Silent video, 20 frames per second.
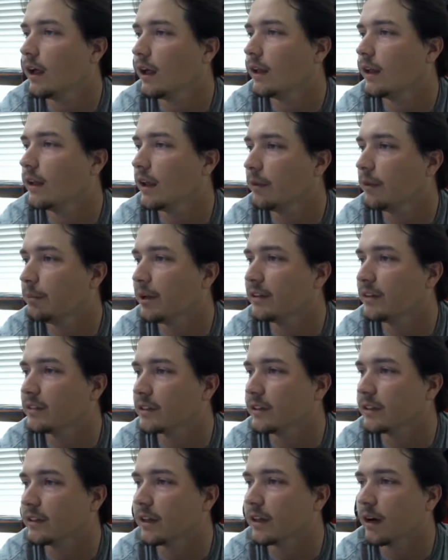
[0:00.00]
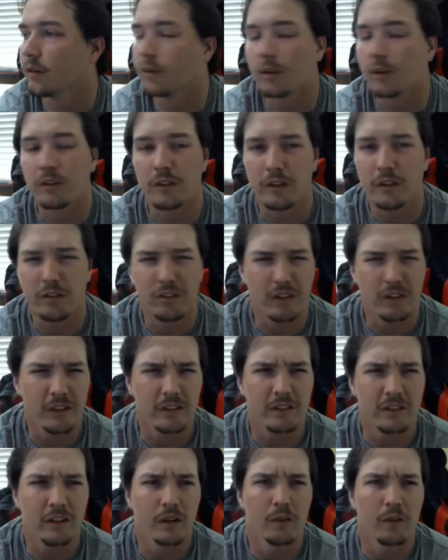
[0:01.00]
And that basically covers the
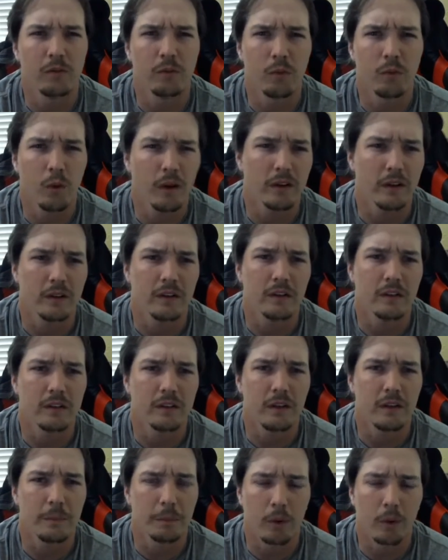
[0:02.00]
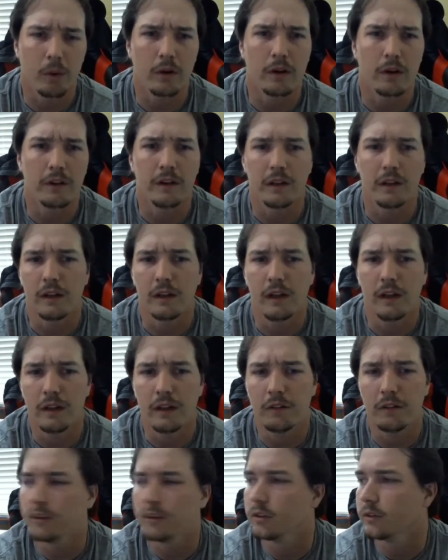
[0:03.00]
gist of what's important on the
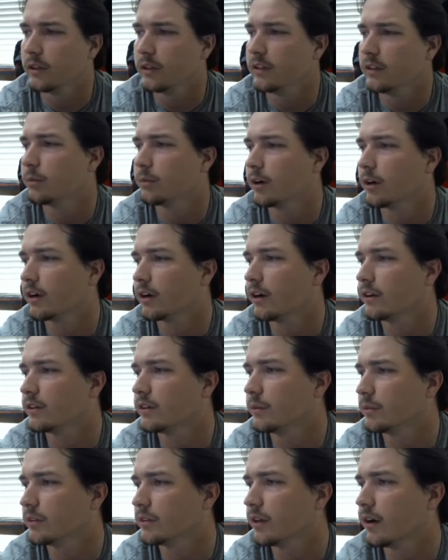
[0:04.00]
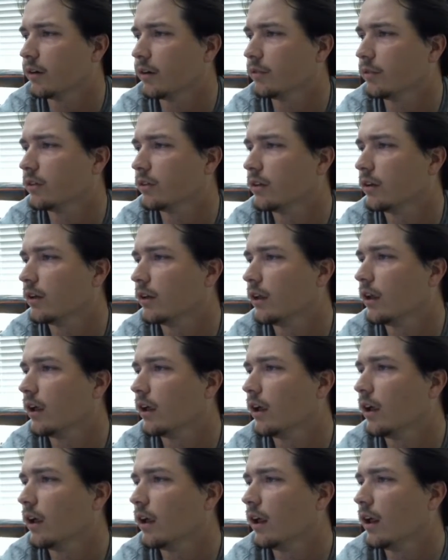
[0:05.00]
individual Digimon cards themselves.
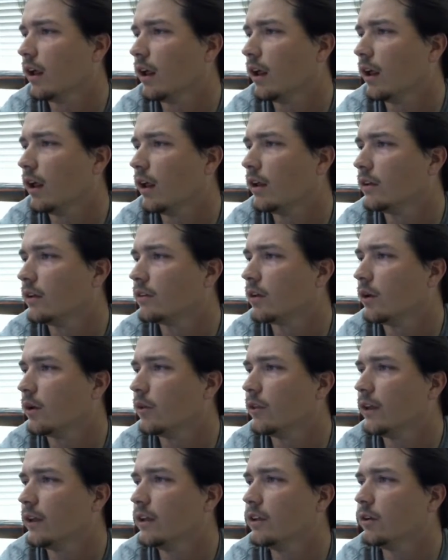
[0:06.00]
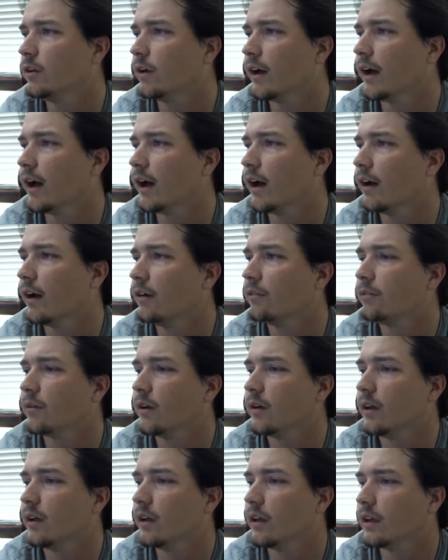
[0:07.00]
So then you have
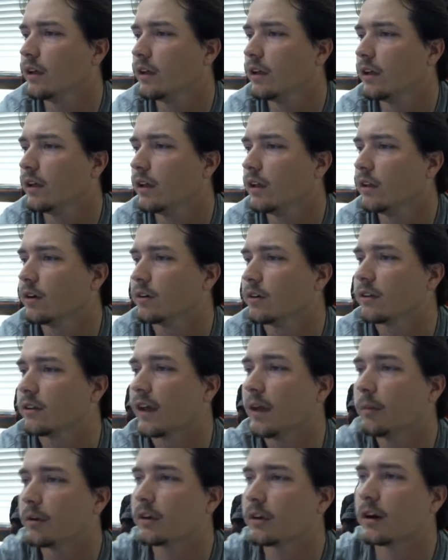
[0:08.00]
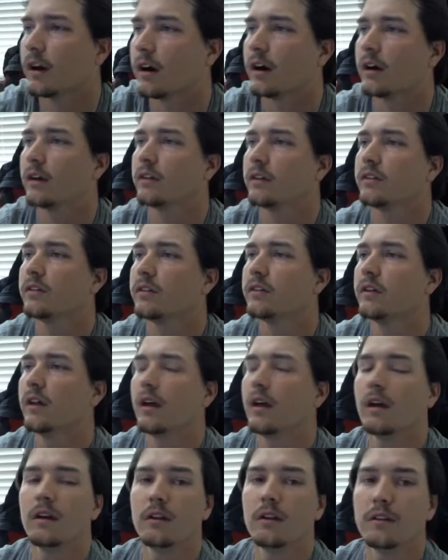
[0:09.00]
your tamer cards.
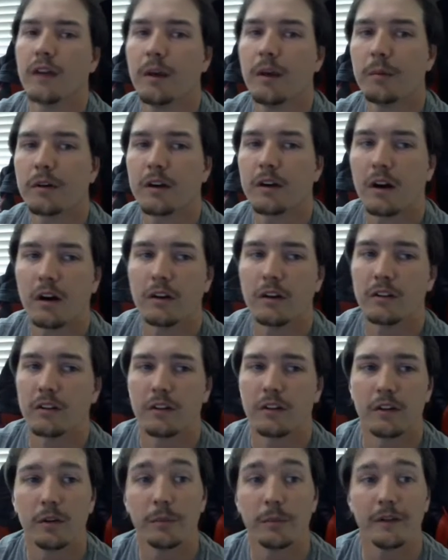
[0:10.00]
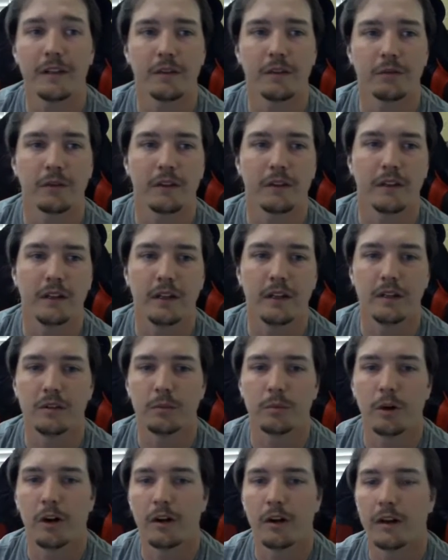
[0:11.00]
Your tamer cards are a little bit different than
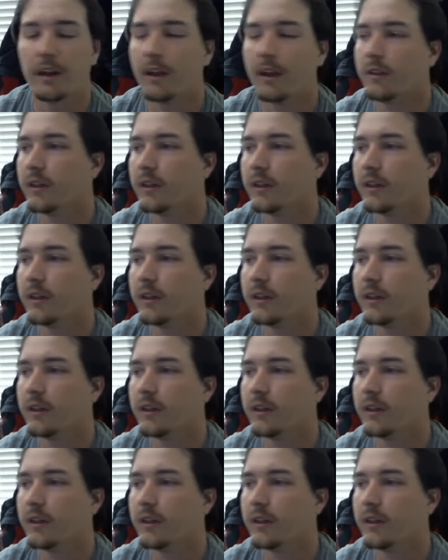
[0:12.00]
Digimon.